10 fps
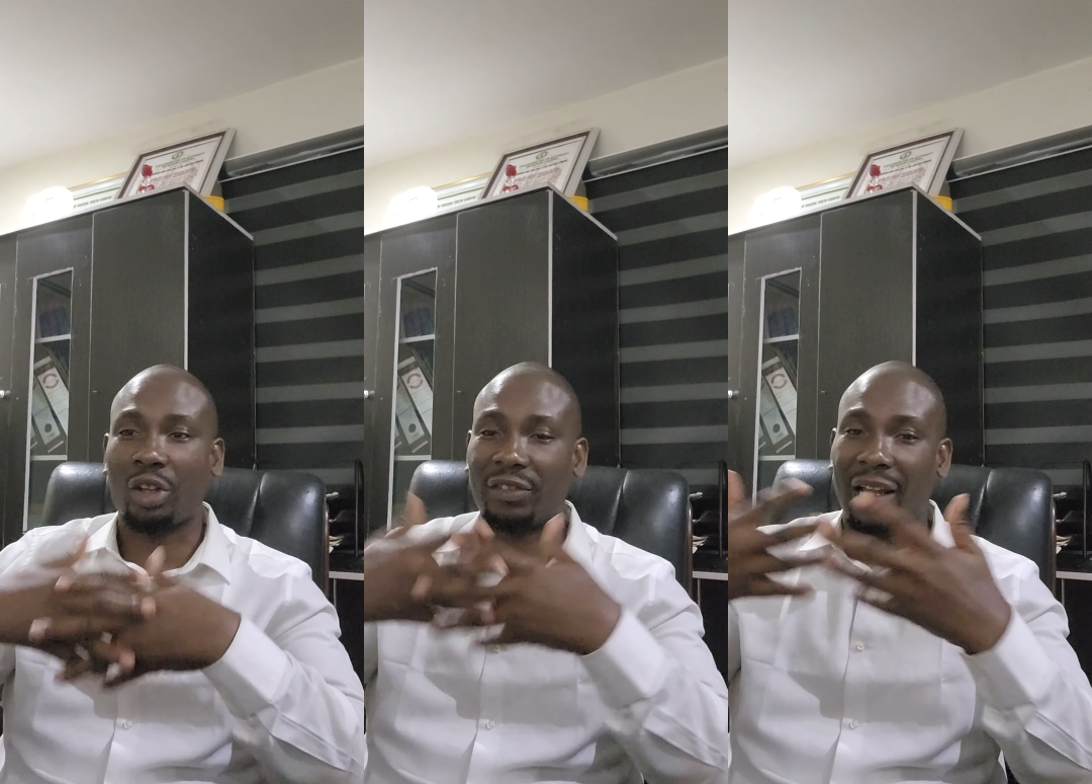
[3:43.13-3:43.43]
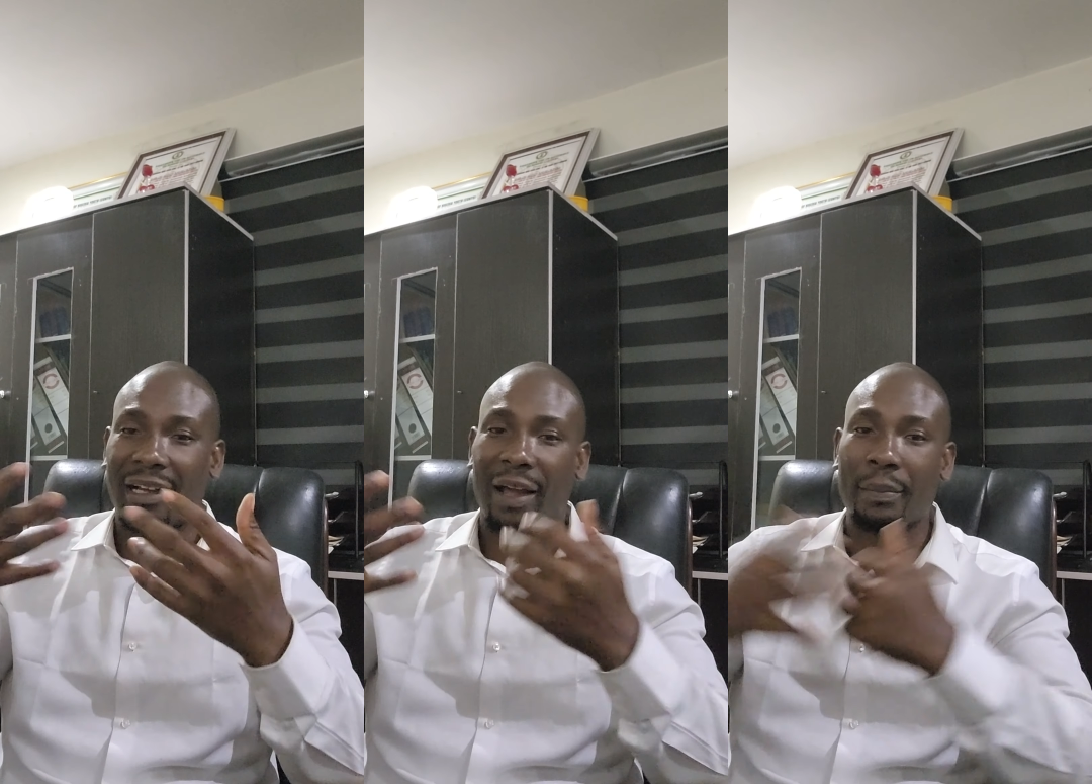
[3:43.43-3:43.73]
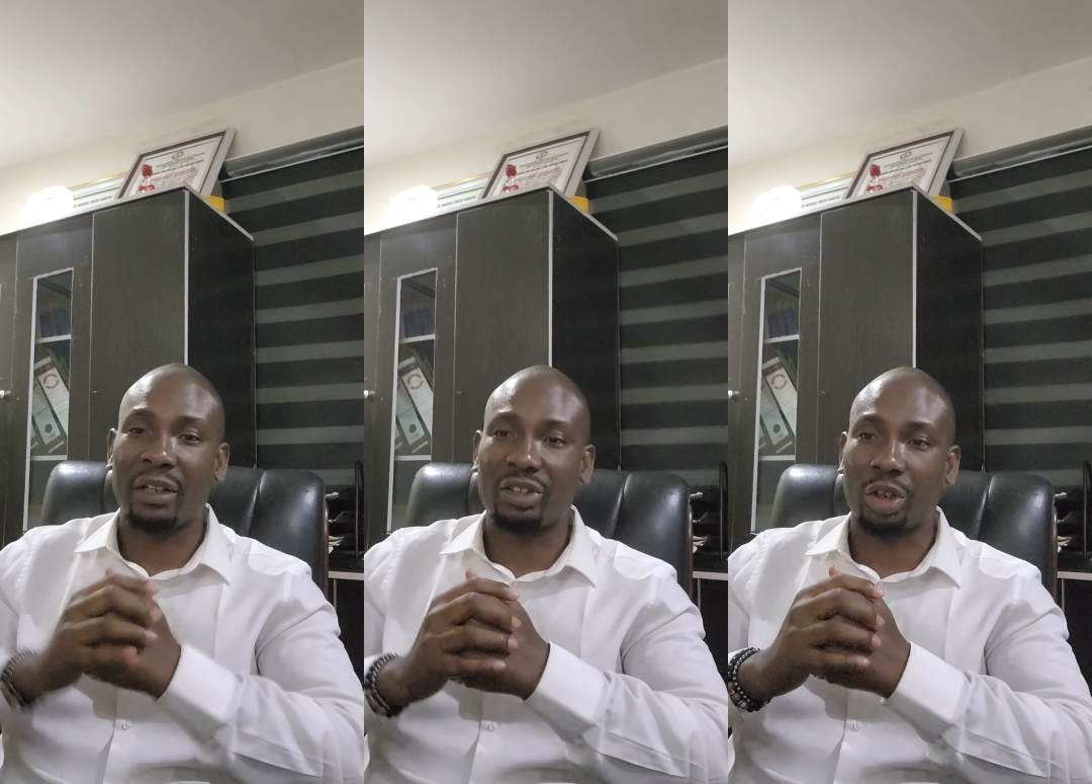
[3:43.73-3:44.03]
just like I
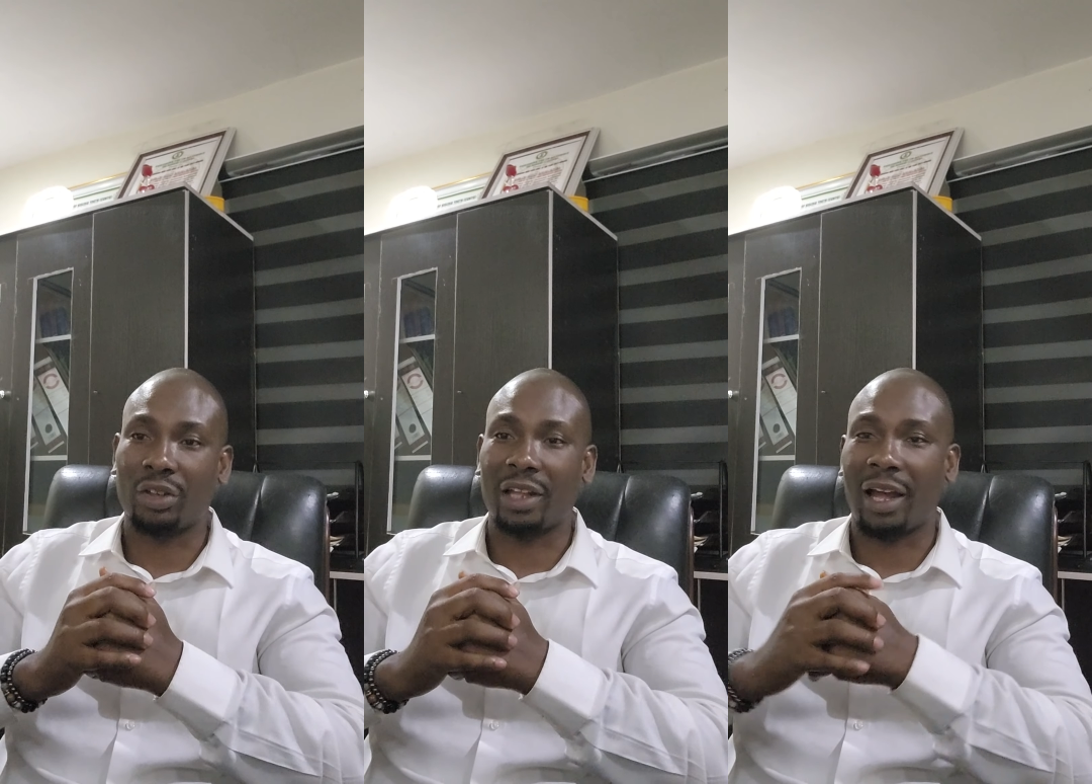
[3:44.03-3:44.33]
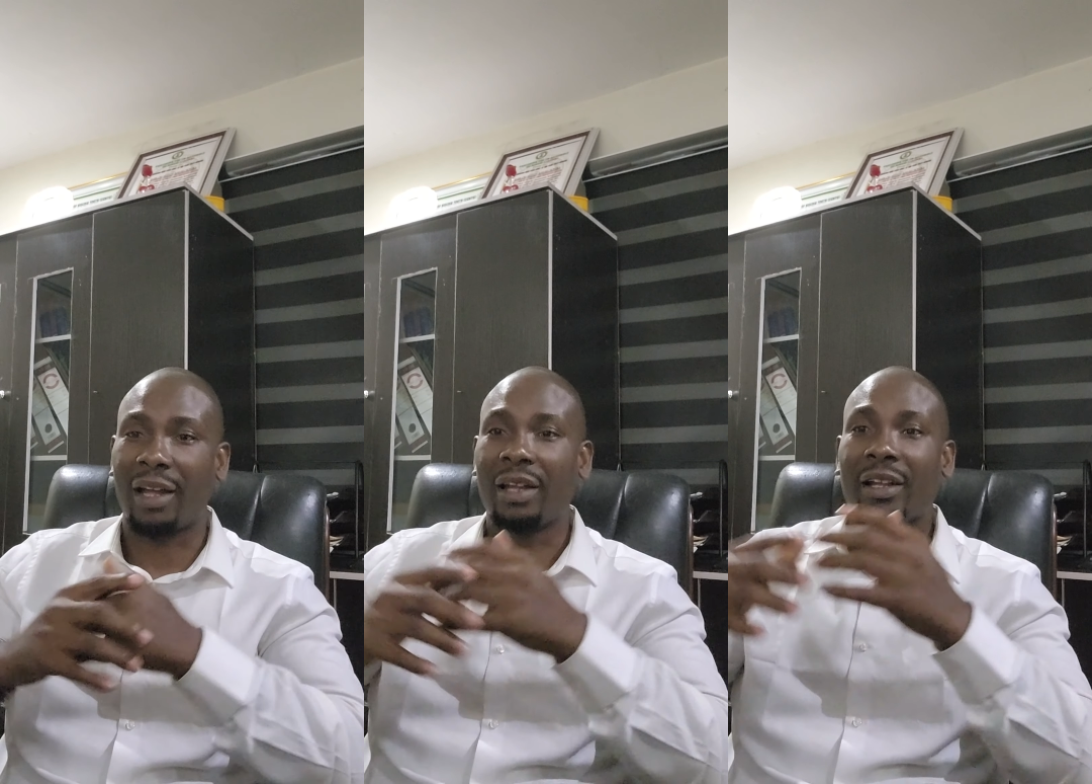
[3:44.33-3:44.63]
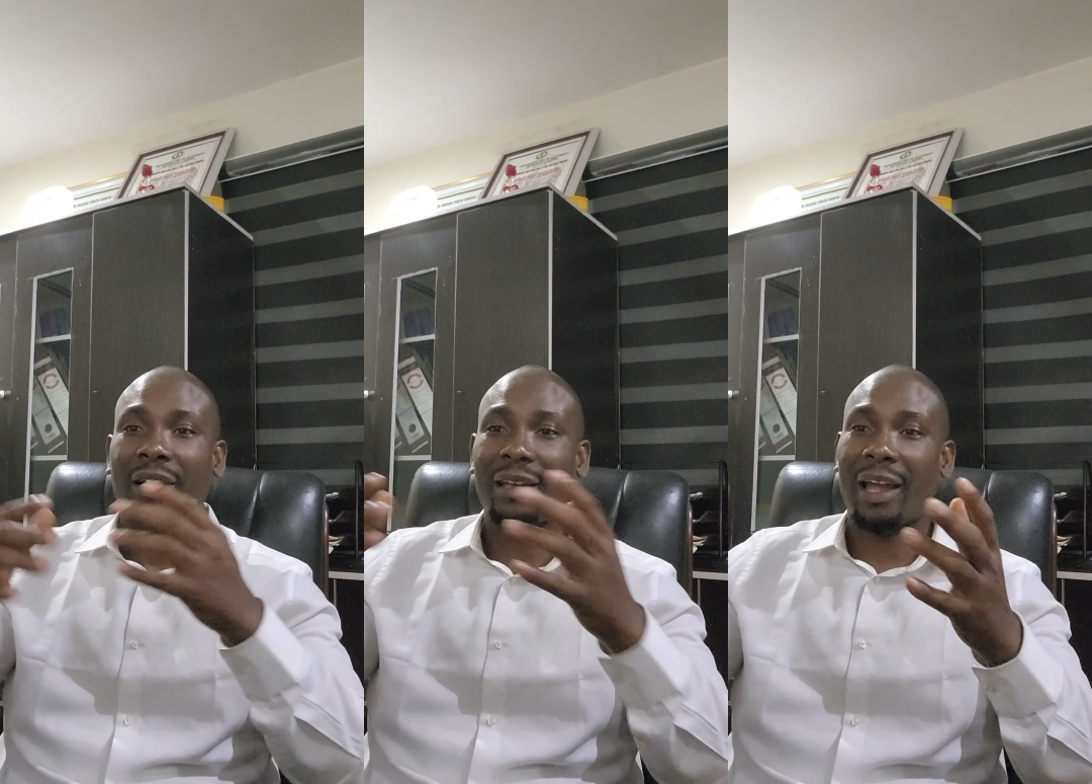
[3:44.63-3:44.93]
mentioned, they are
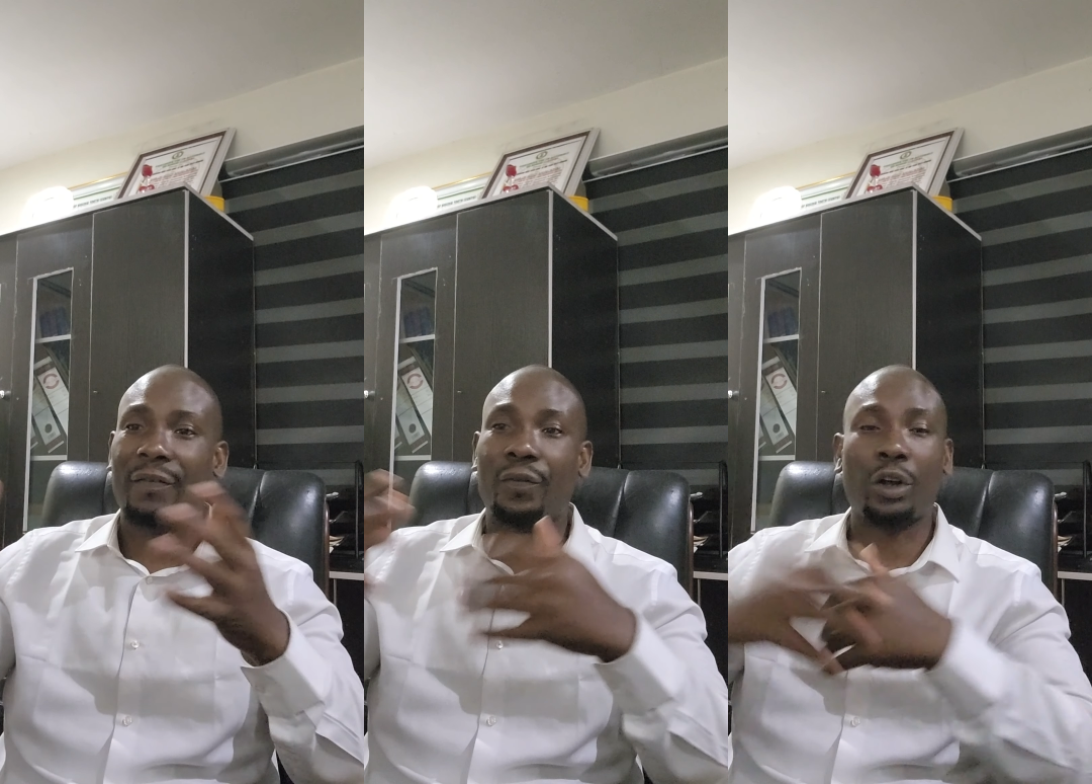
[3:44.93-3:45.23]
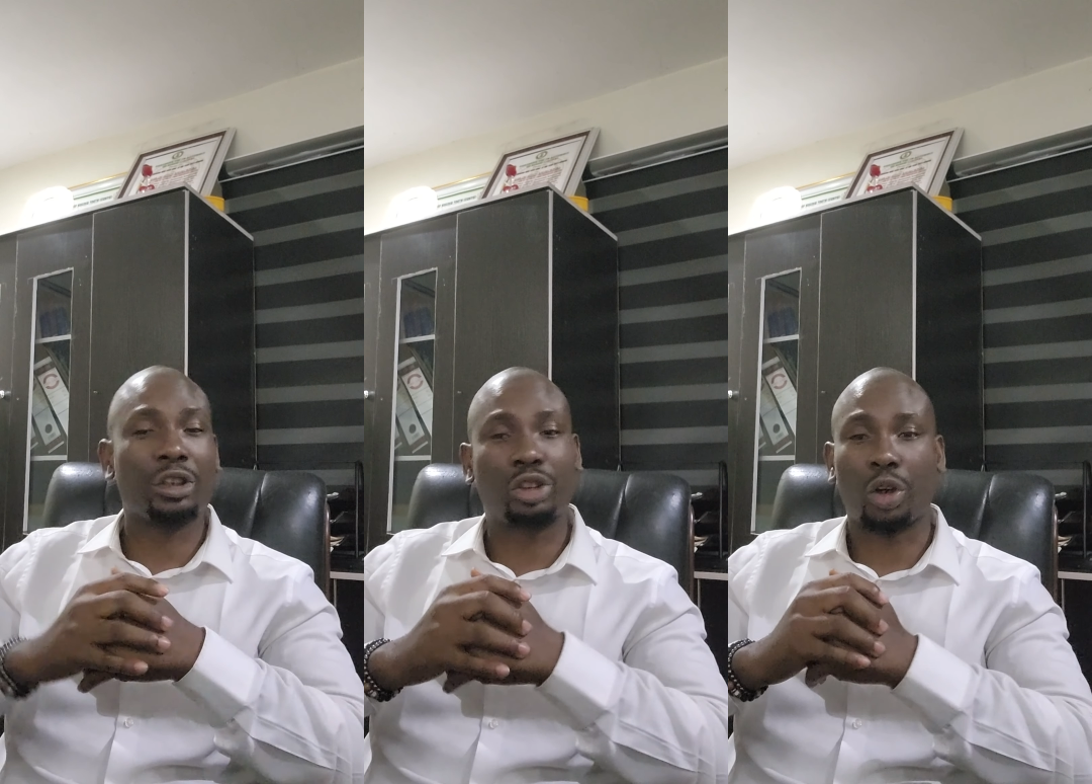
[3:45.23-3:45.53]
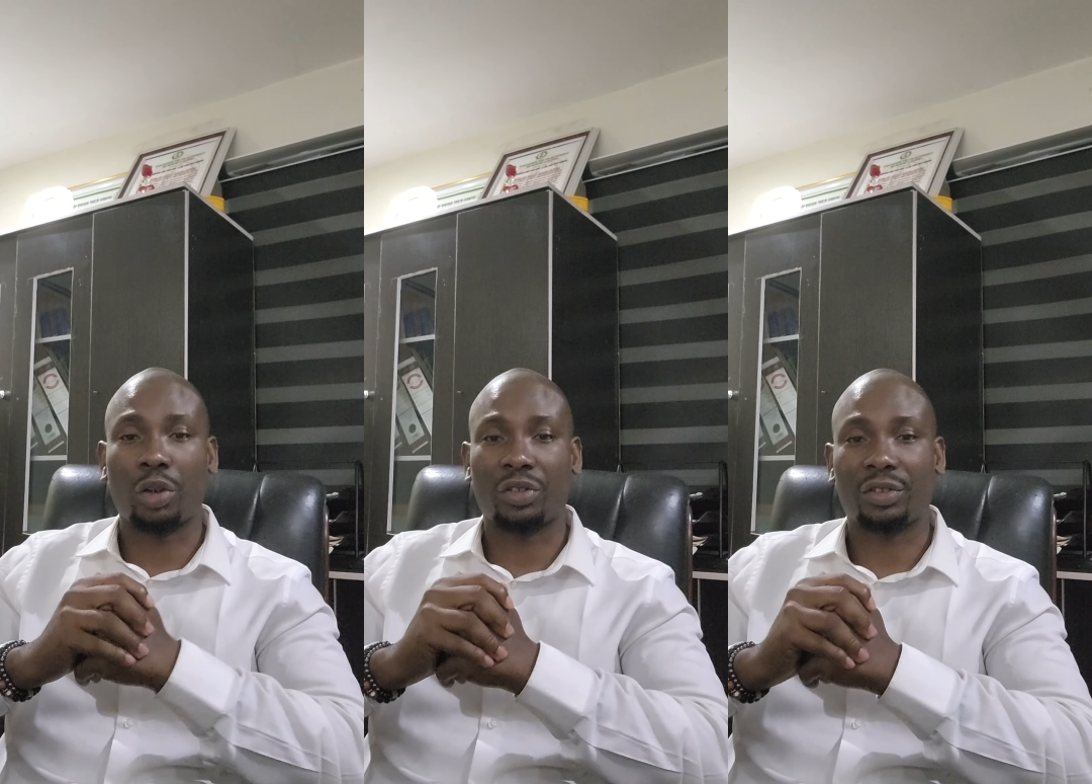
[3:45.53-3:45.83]
like
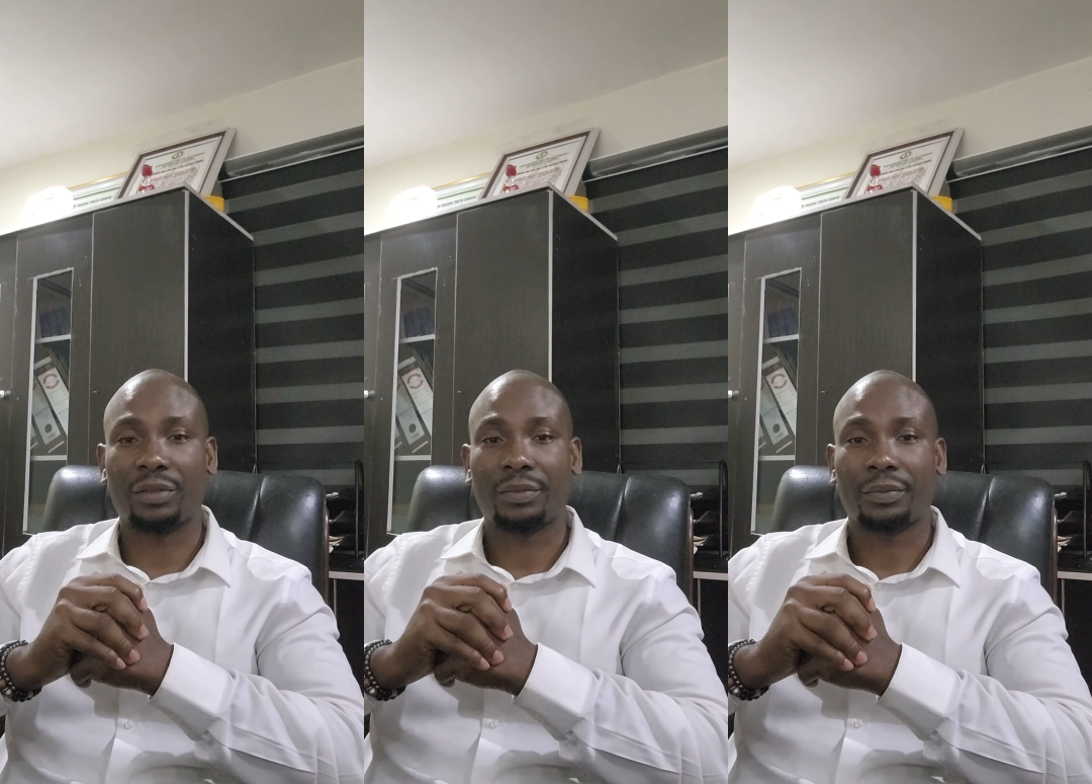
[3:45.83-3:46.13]
furnitures,